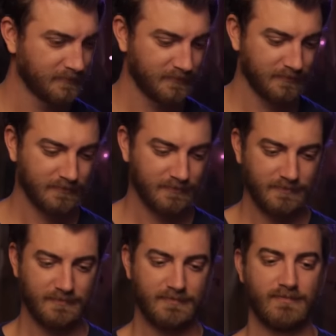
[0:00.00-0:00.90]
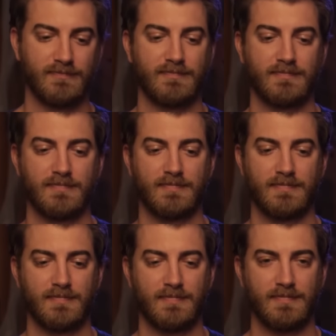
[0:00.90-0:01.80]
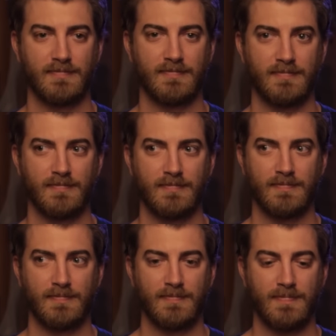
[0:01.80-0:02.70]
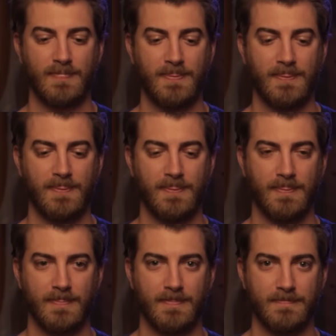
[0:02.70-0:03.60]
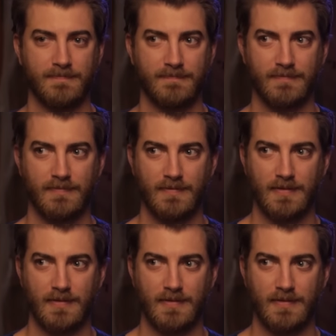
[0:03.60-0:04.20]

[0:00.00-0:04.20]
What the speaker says: [no speech]